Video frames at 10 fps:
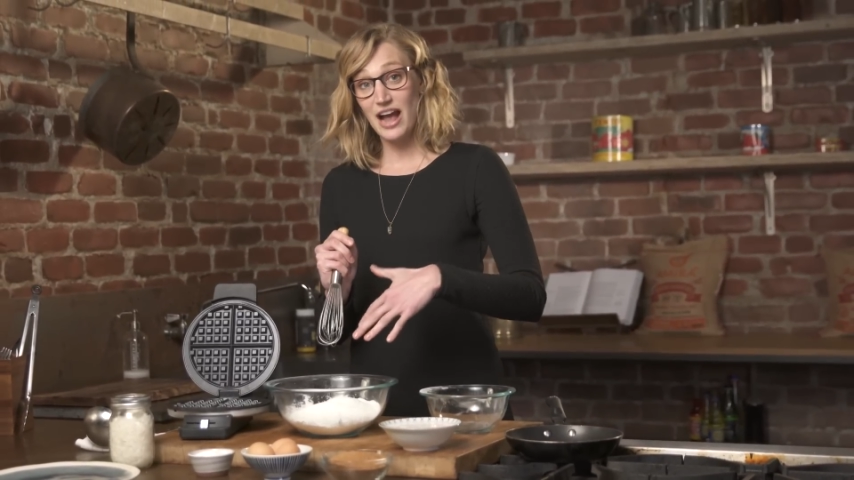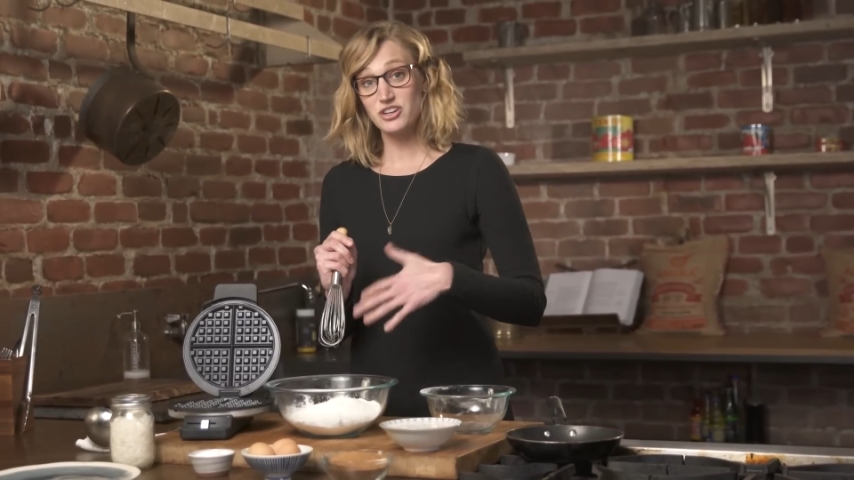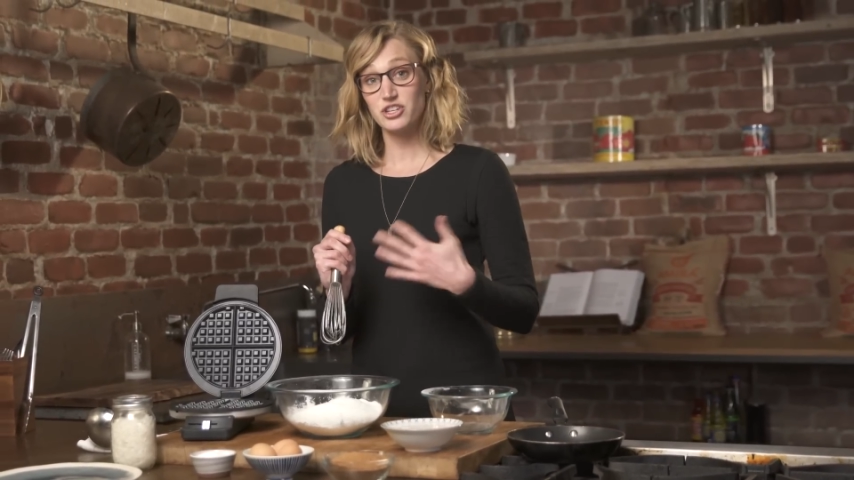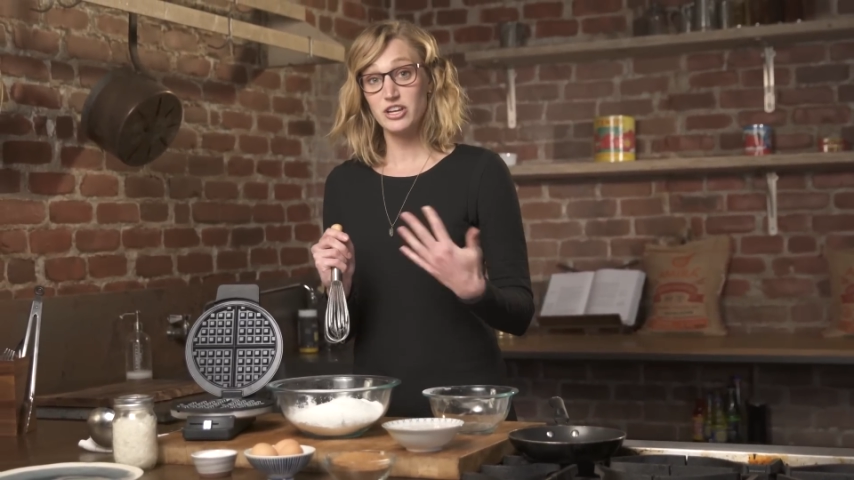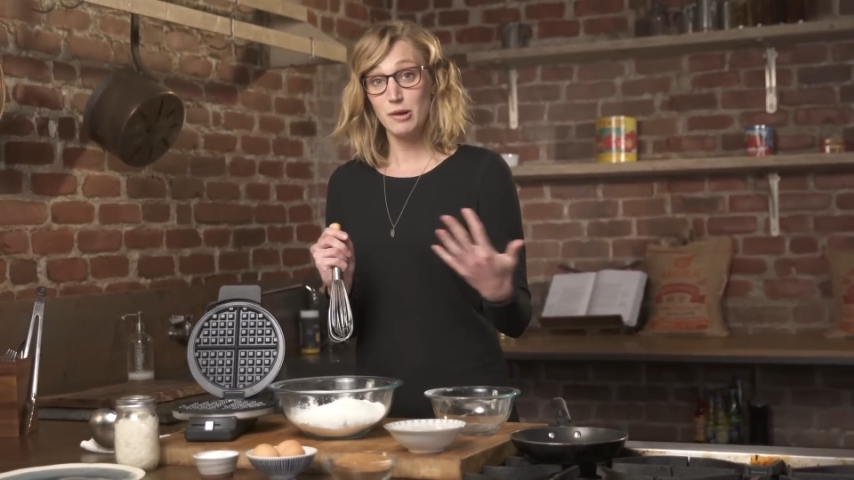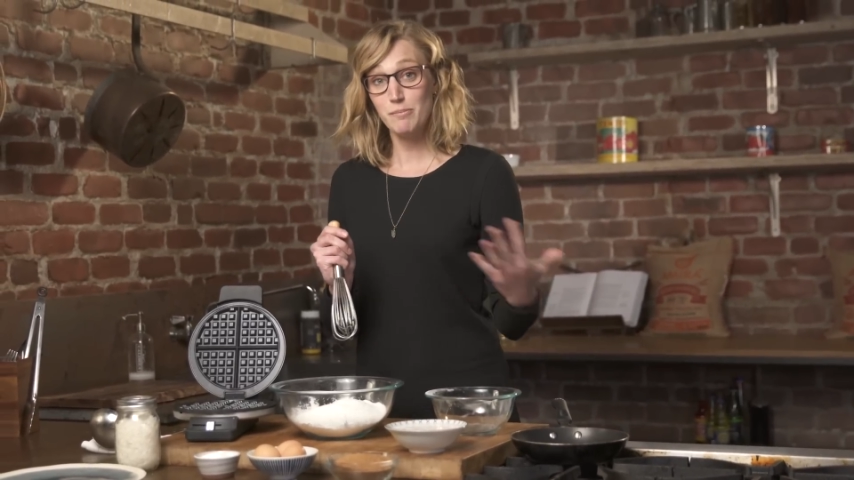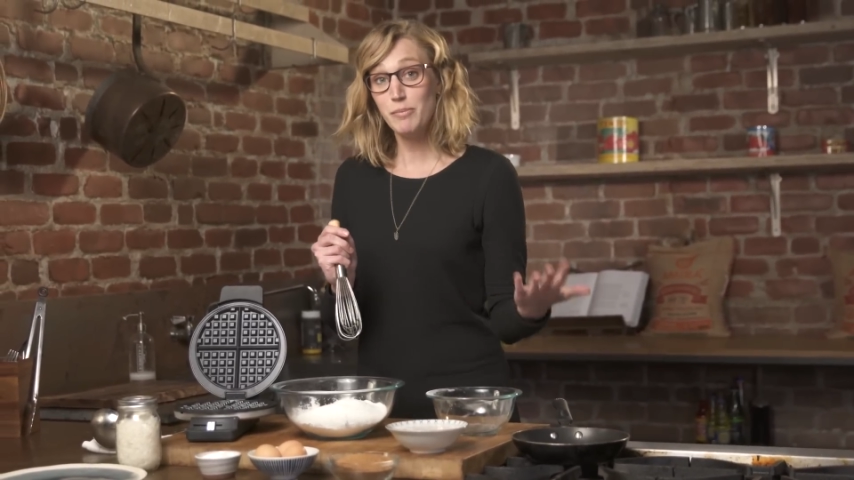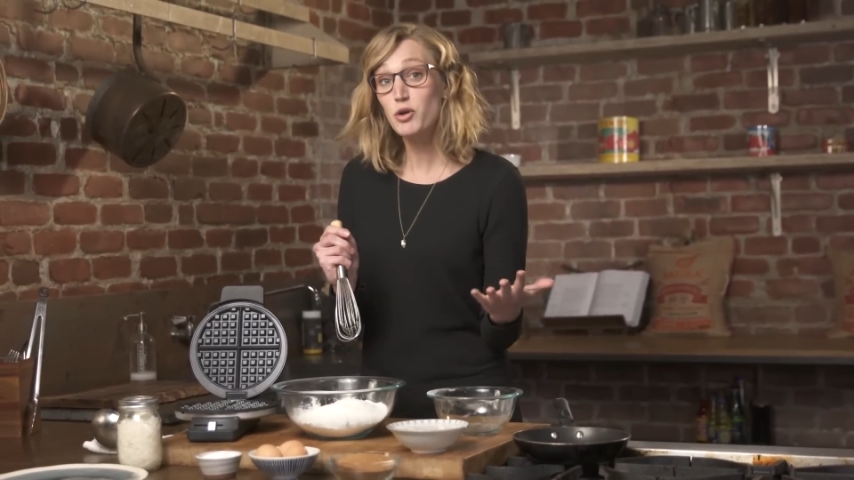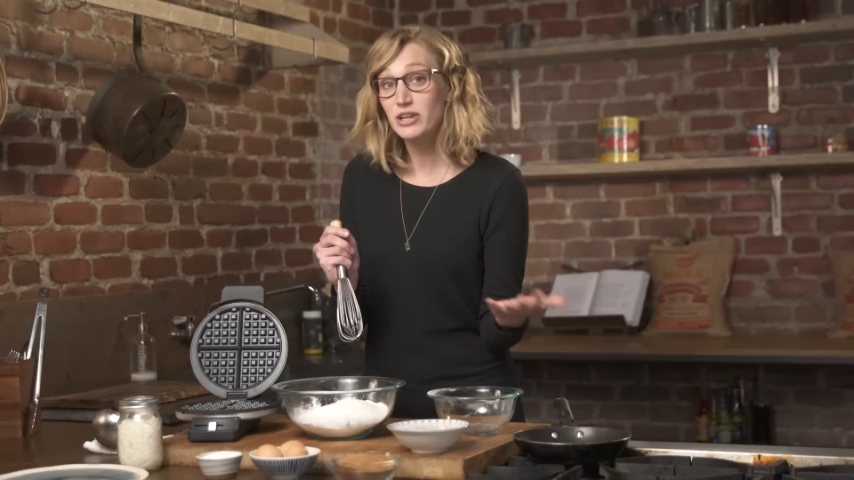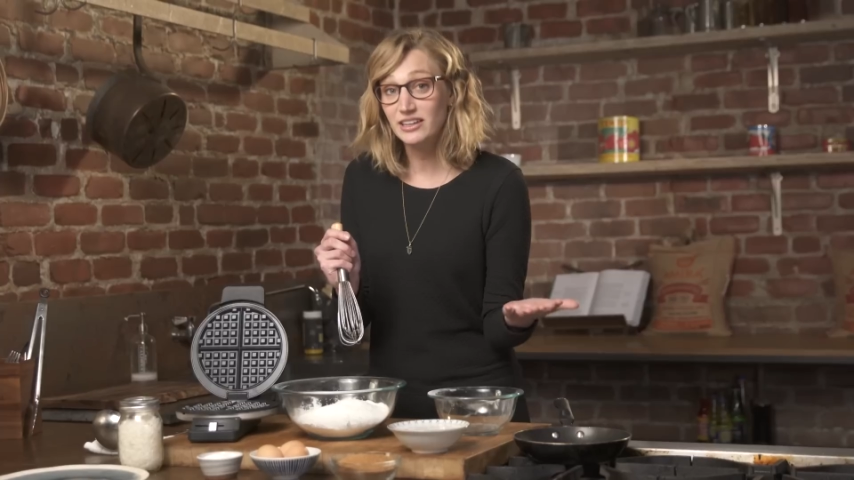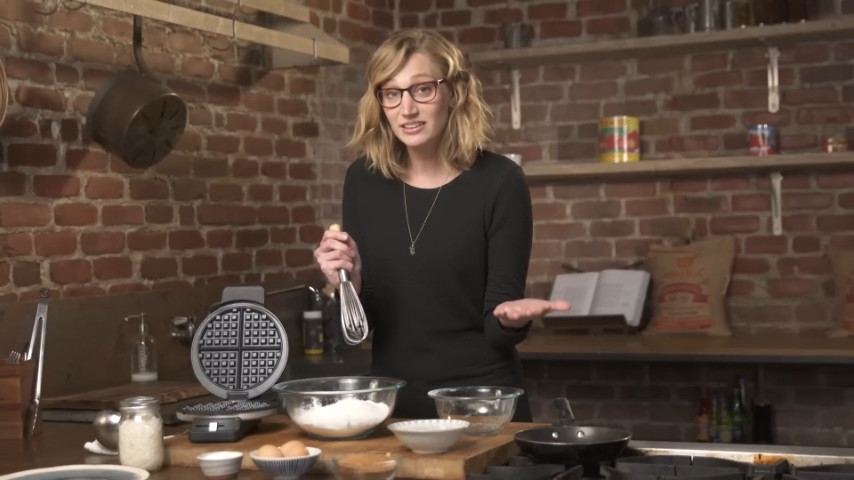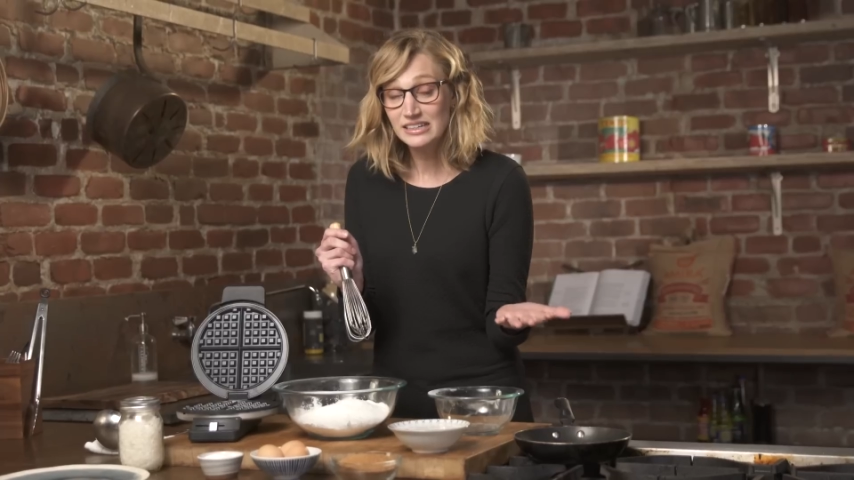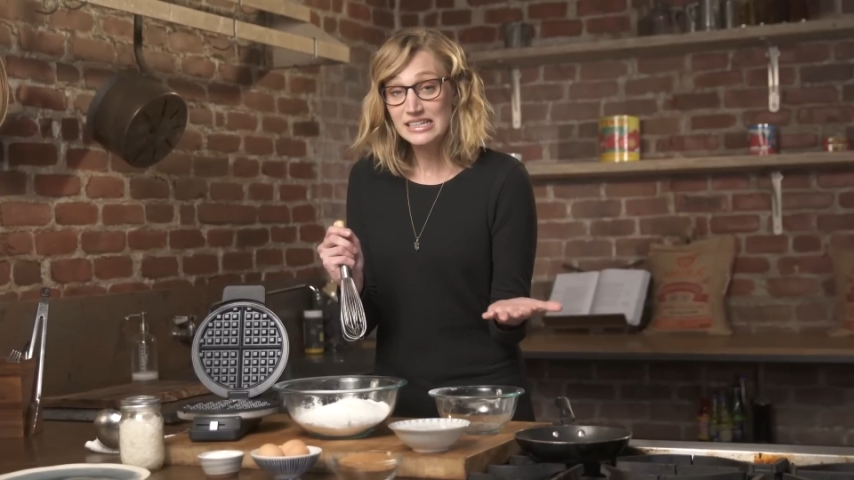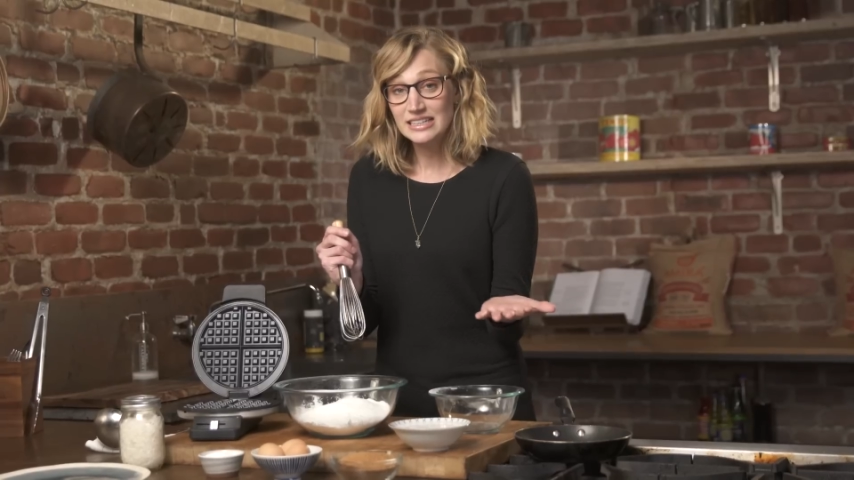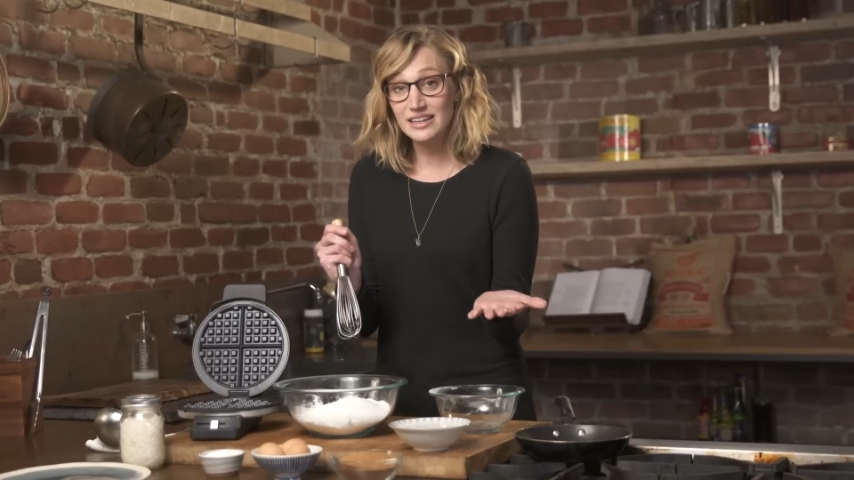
actually Cambodian,